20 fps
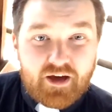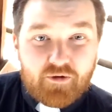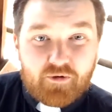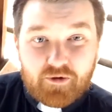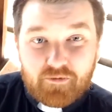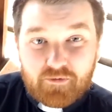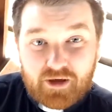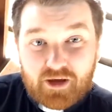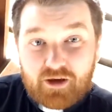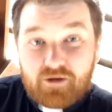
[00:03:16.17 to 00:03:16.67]

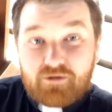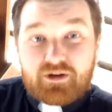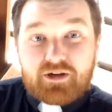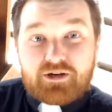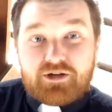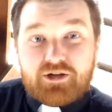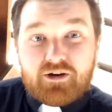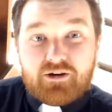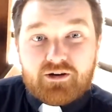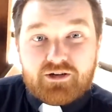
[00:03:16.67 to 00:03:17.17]
When we go
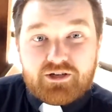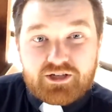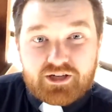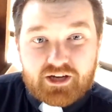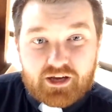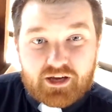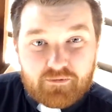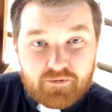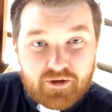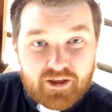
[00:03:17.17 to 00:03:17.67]
to
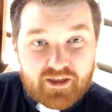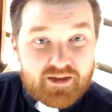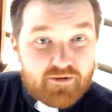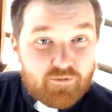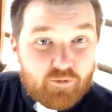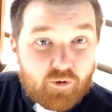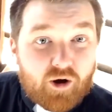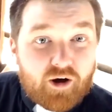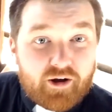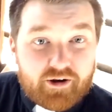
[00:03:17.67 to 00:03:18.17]
church and we see
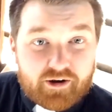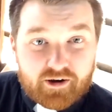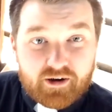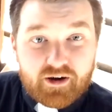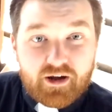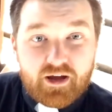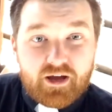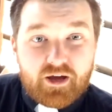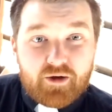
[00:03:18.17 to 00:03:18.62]
water,